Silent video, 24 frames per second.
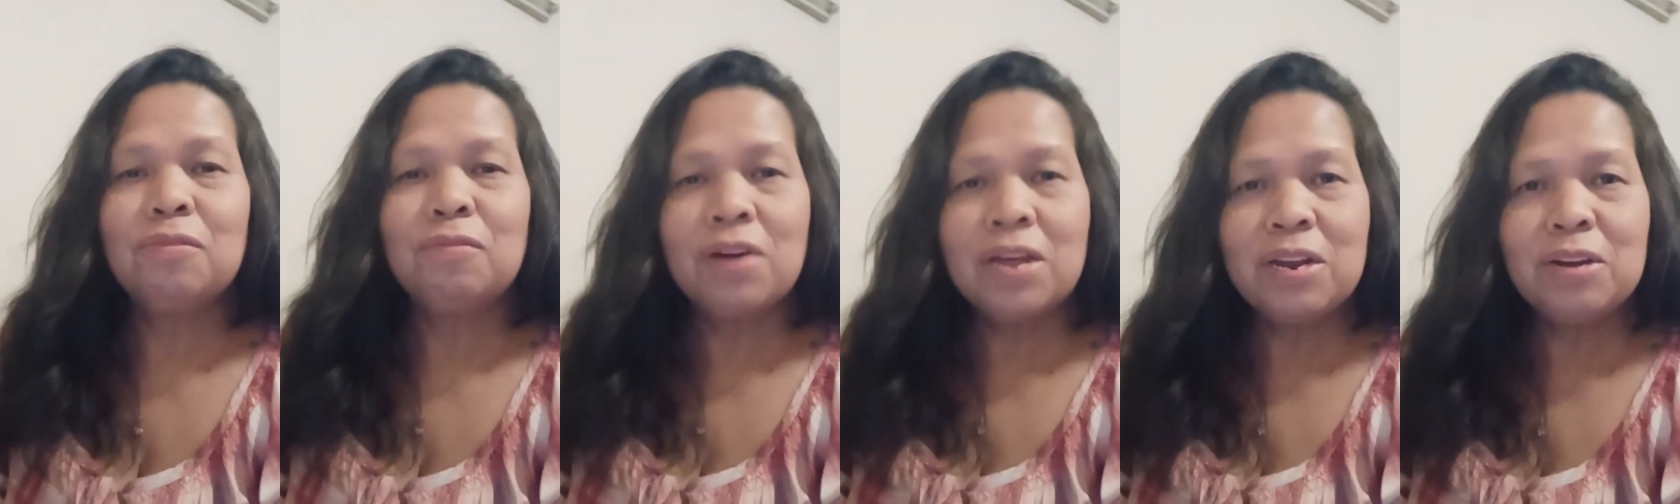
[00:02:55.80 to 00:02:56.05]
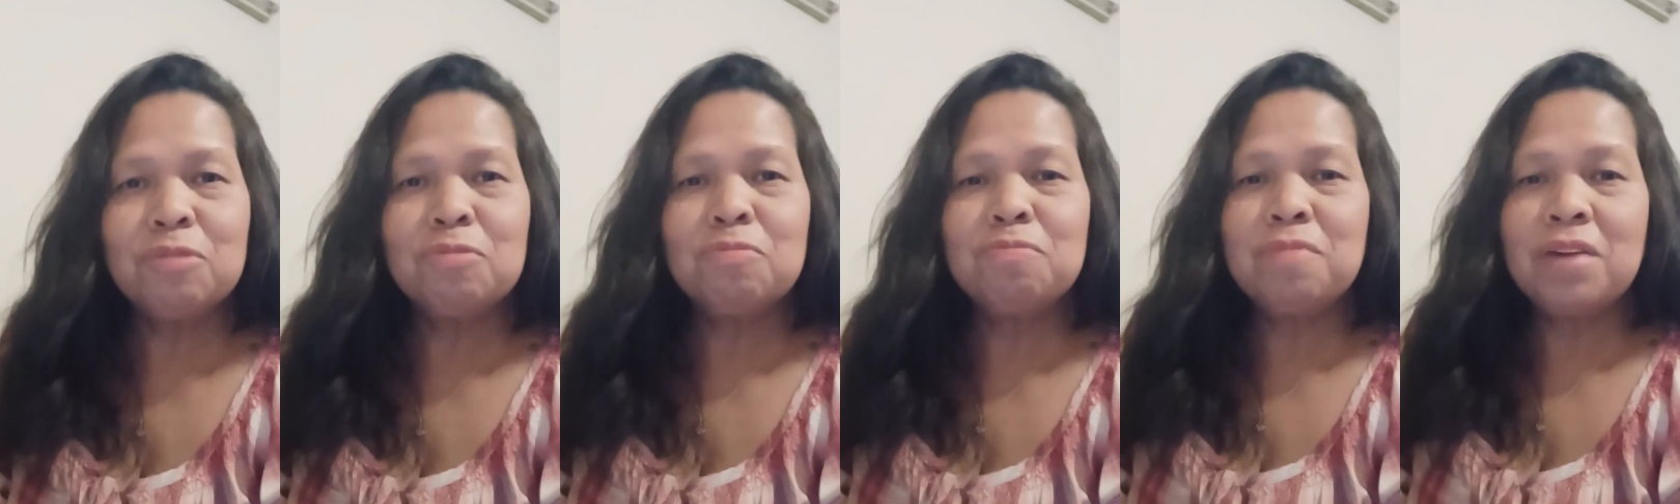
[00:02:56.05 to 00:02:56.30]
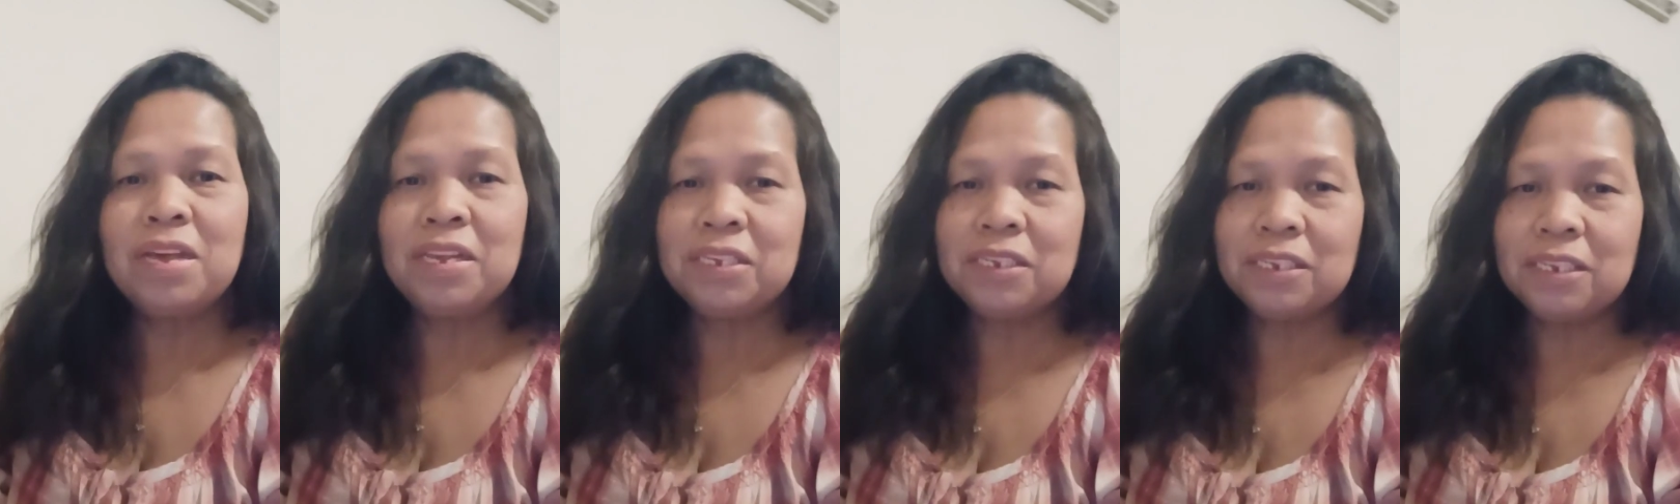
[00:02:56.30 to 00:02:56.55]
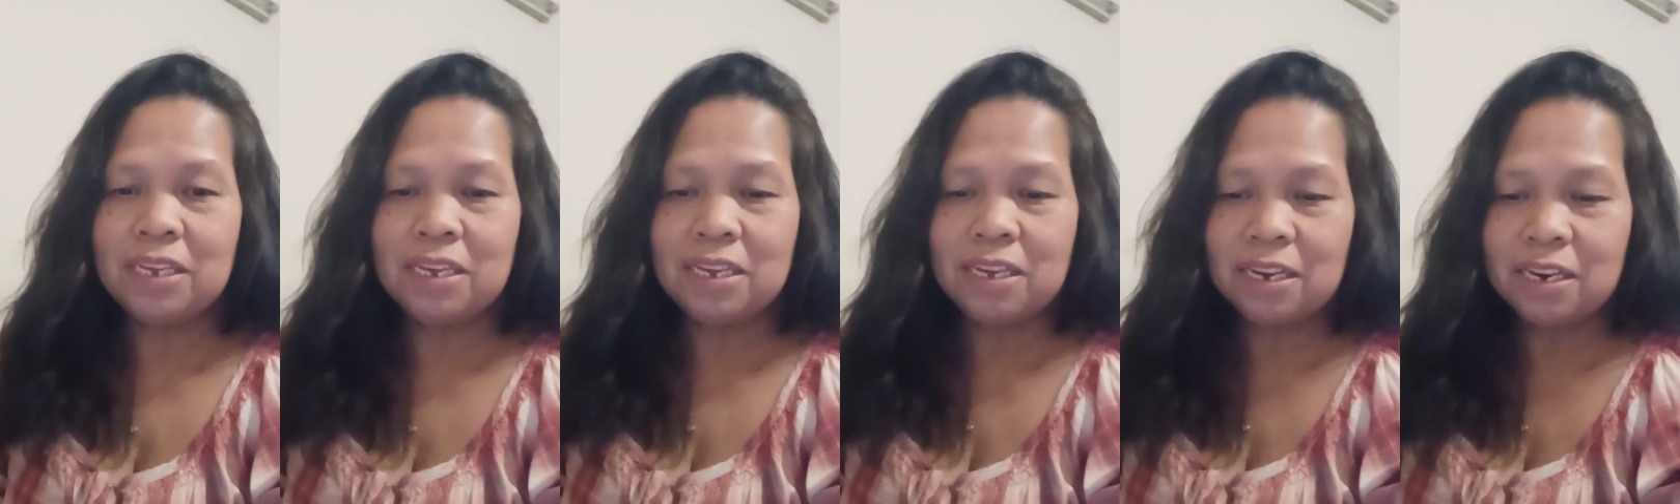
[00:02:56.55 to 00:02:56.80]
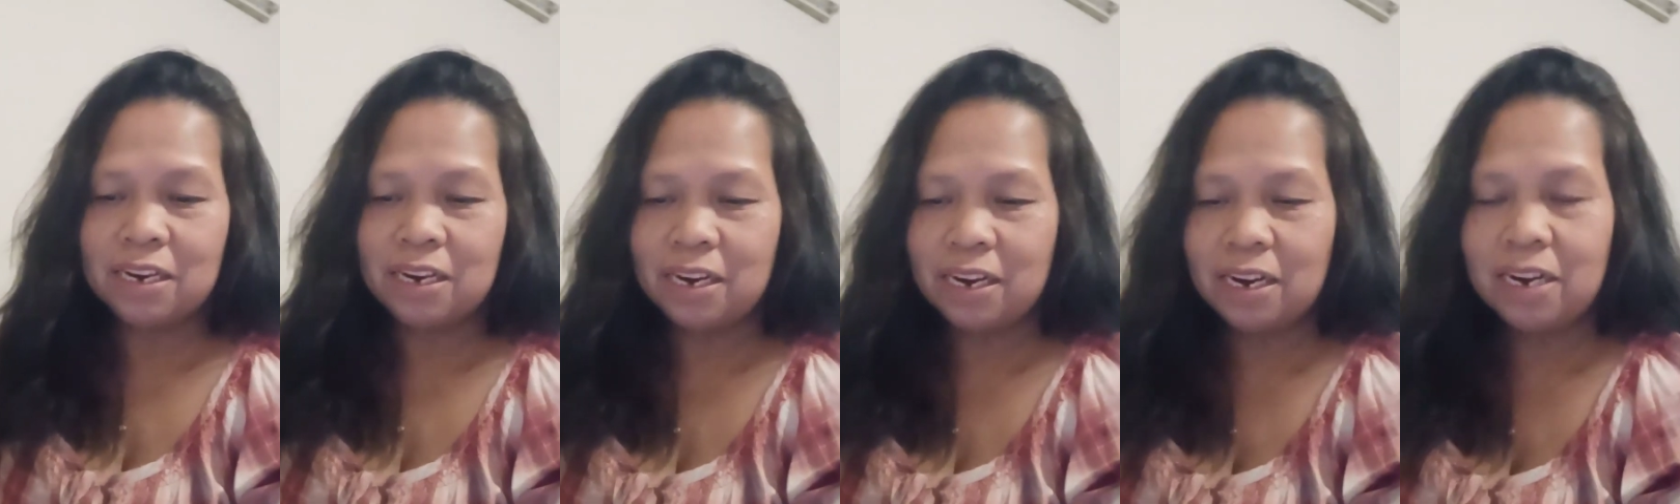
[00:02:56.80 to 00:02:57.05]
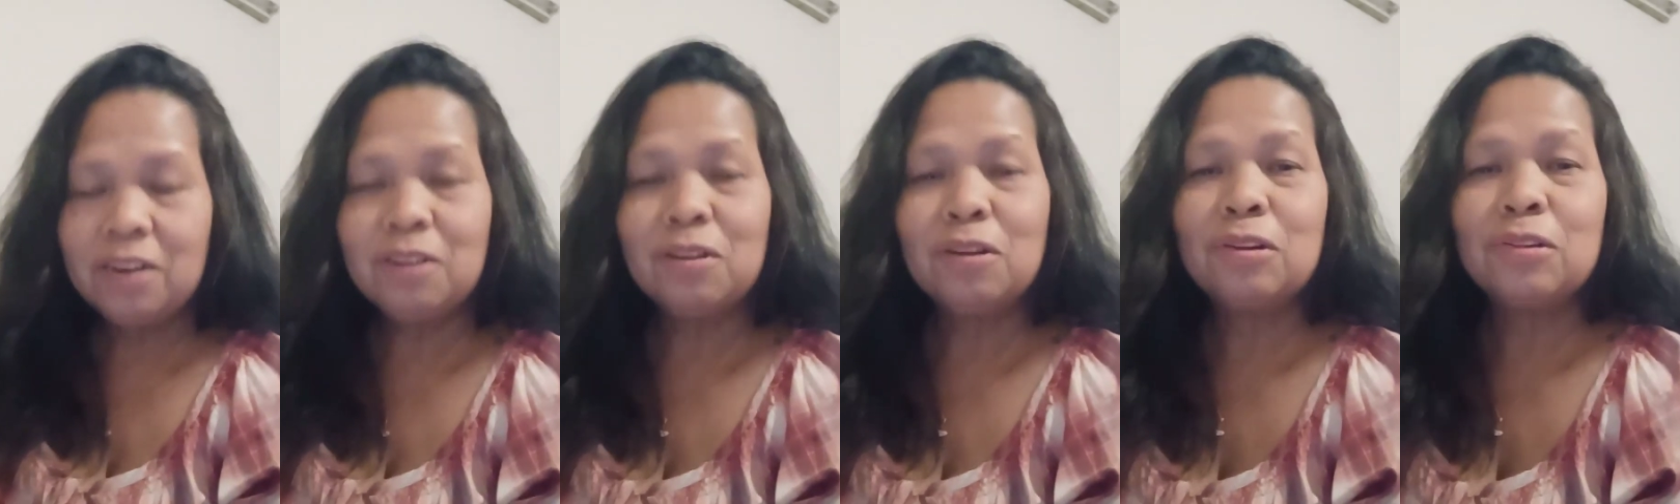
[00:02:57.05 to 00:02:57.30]
one of my
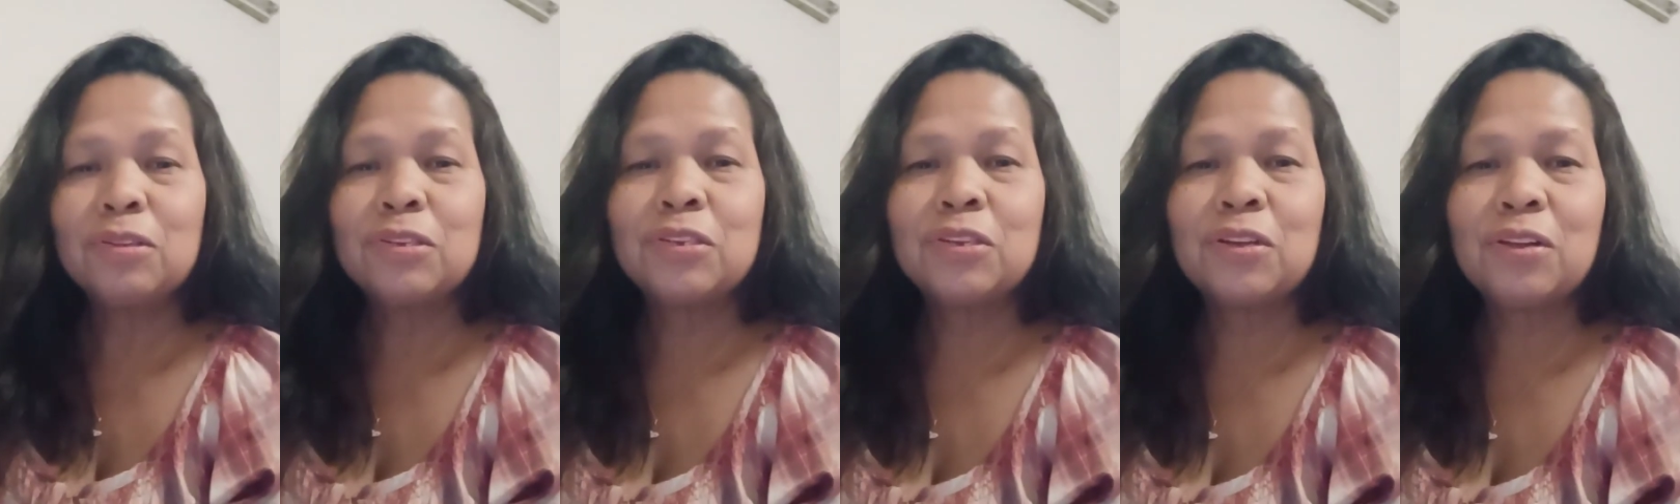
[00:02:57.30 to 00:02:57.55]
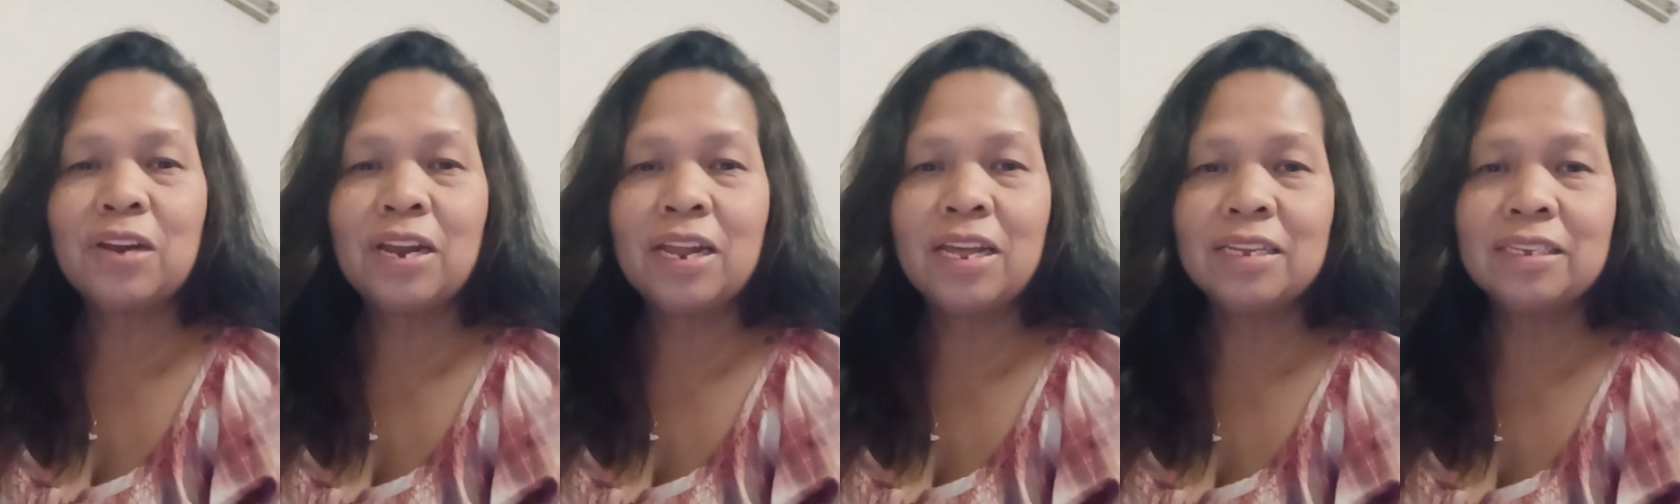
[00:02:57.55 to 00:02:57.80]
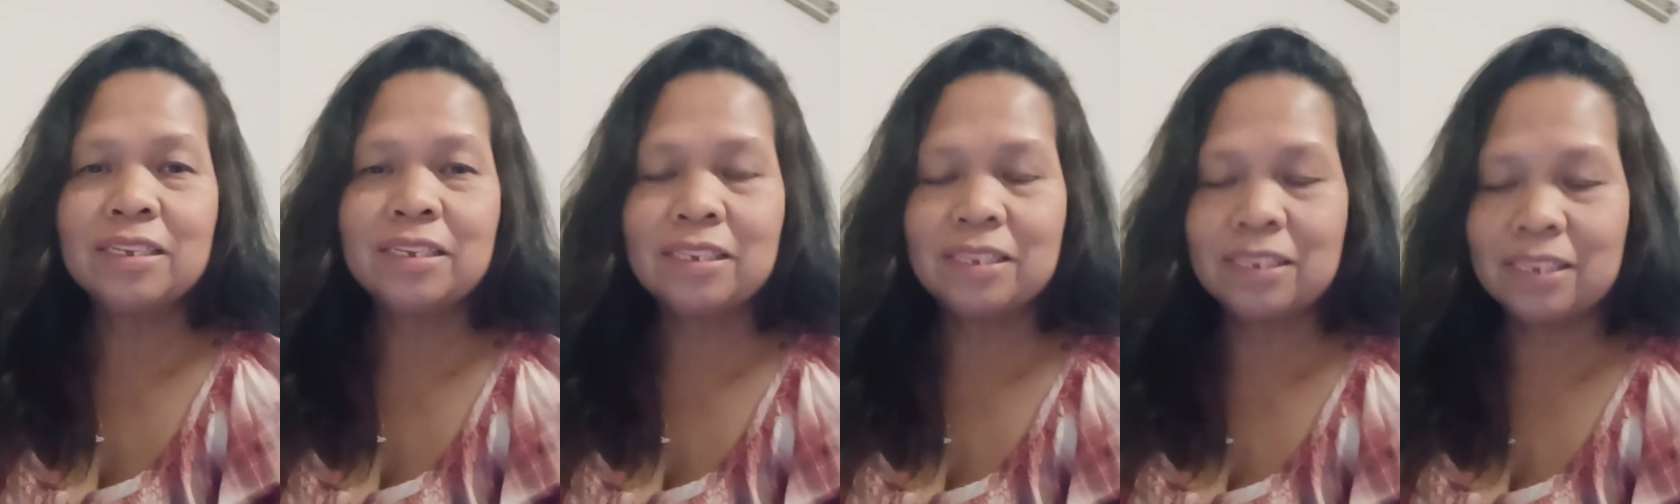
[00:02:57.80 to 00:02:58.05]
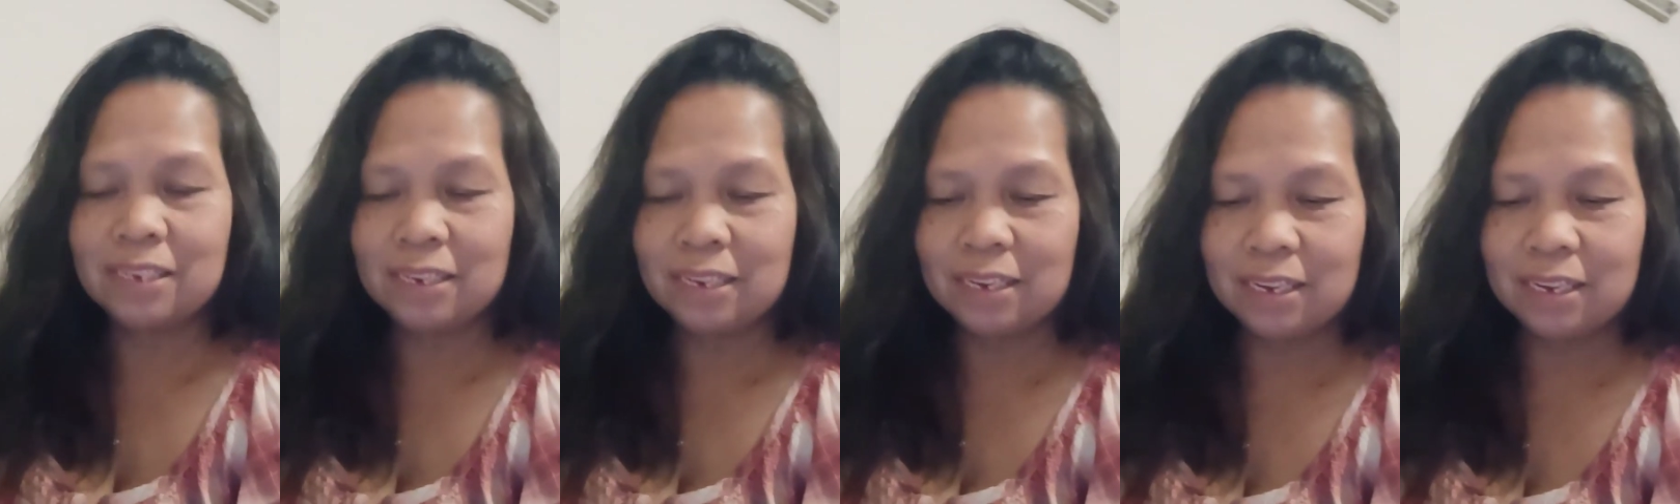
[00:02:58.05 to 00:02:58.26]
senior, also last